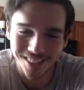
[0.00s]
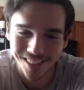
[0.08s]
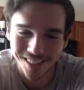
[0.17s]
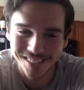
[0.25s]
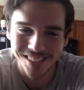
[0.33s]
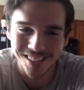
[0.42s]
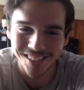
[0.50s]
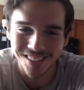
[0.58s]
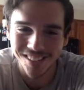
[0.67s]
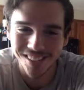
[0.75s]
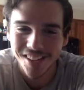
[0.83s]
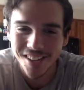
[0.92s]
that's
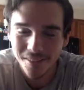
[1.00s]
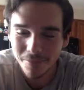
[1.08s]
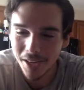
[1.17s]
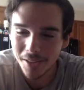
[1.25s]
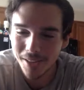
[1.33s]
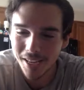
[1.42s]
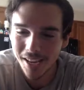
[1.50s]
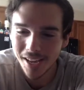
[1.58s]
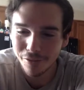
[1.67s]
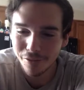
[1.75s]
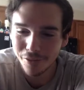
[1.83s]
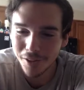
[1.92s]
gonna make me
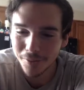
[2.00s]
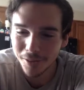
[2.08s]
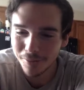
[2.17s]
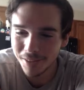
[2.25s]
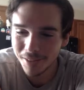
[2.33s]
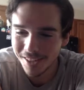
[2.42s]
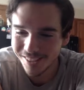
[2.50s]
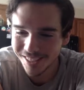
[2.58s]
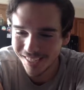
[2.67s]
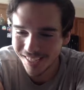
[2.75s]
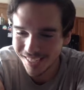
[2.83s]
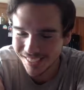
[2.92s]
have fun with
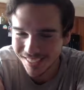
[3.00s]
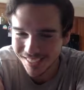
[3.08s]
music.